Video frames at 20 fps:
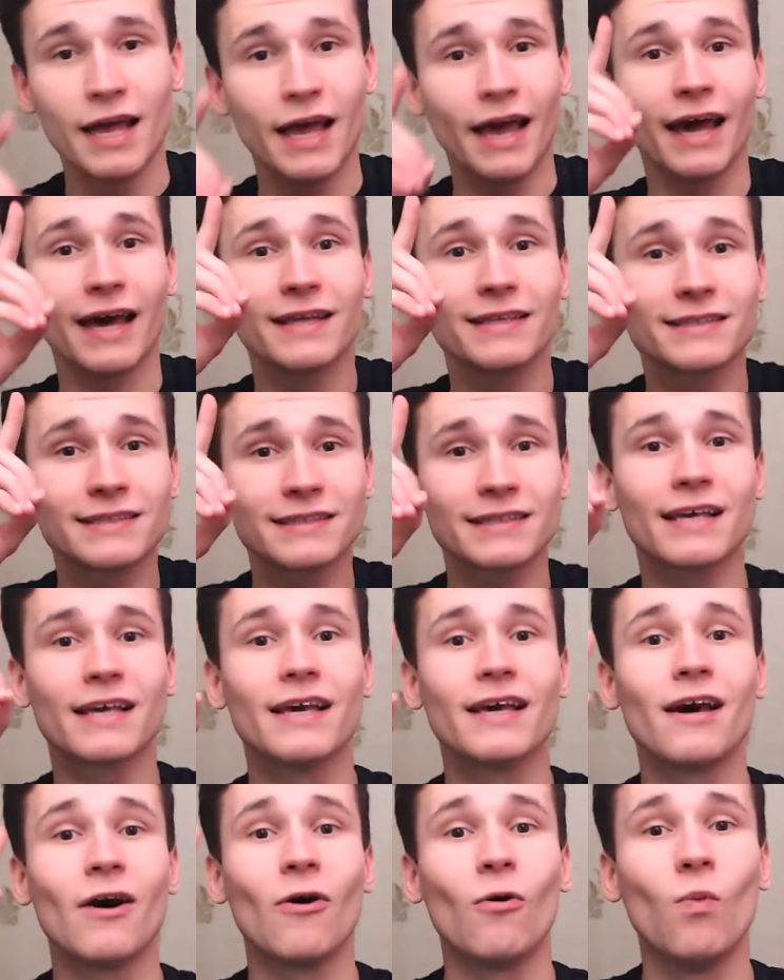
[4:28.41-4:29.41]
And
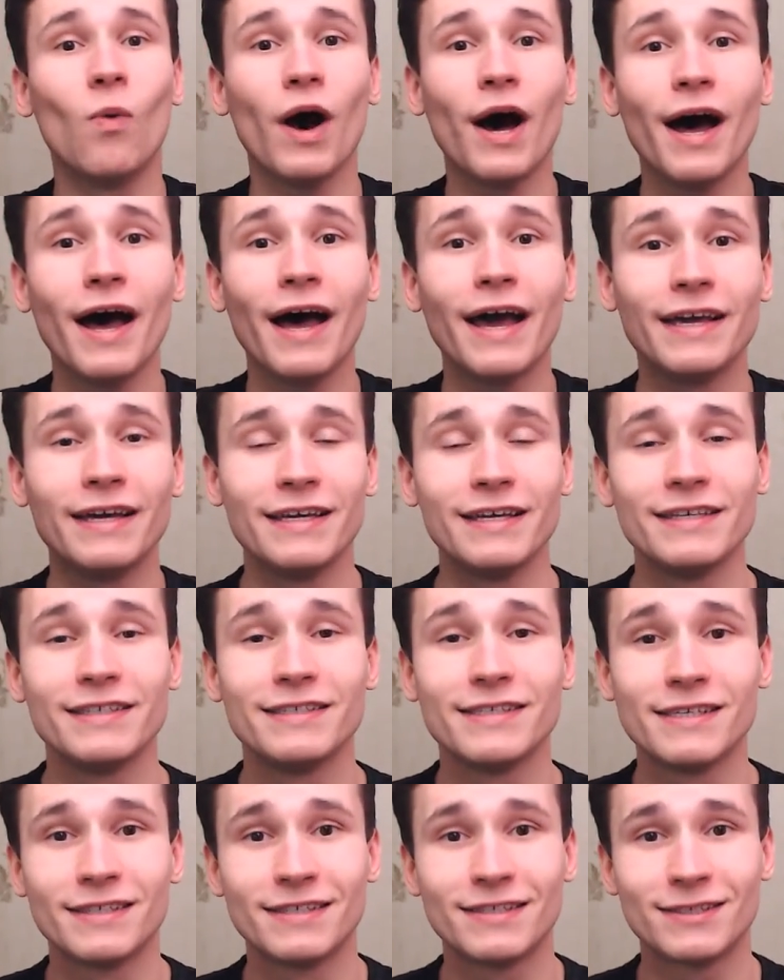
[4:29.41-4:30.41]
why is
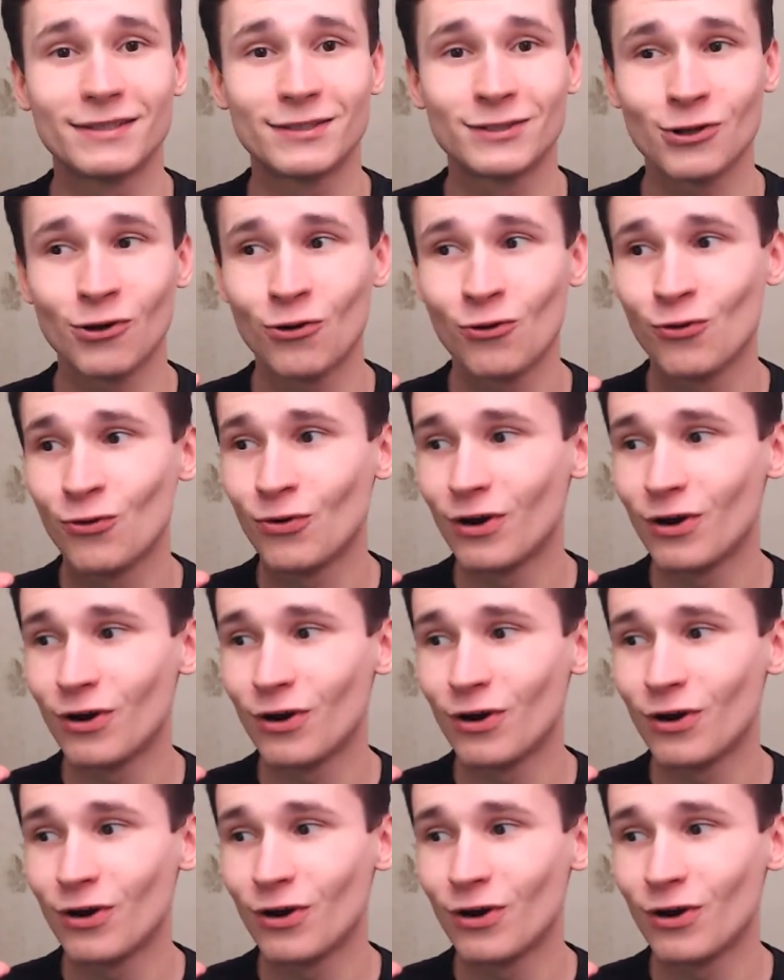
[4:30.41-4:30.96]
it so